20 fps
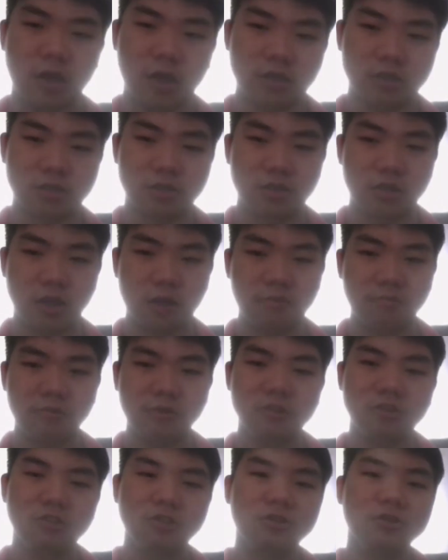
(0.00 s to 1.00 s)
As the
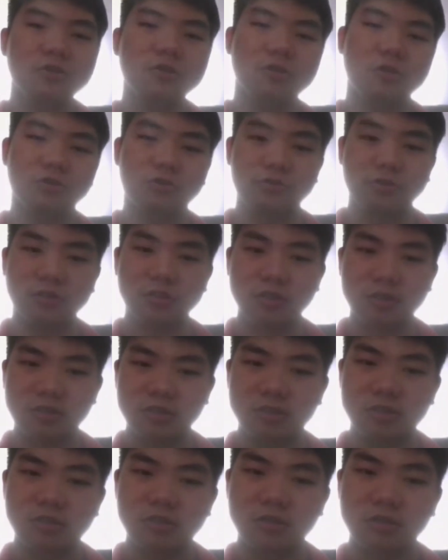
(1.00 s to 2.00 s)
temperature
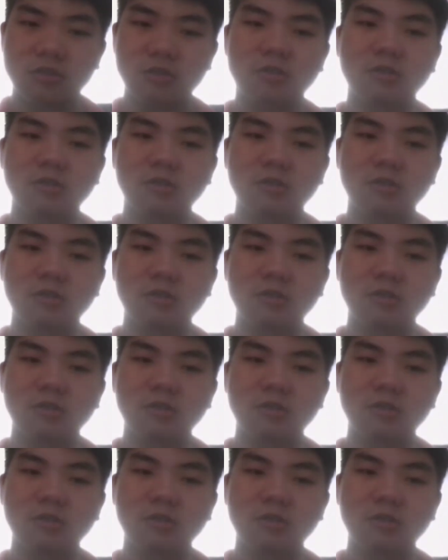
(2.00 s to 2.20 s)
increases,